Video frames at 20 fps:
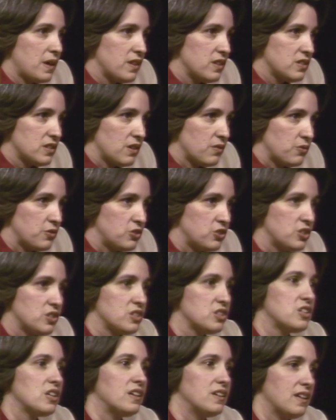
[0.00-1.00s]
for Women
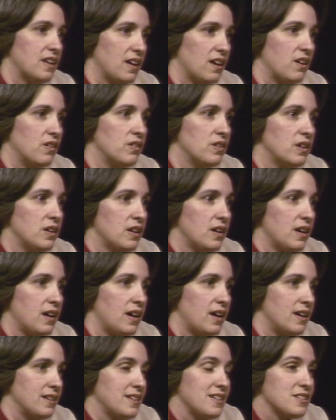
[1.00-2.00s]
President Eleanor Smeal
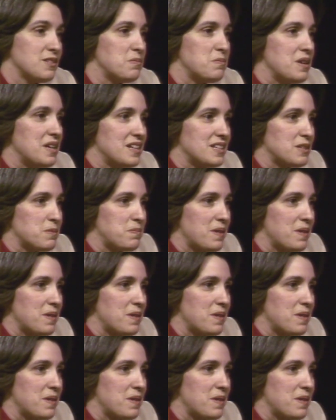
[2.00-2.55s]
to Idaho,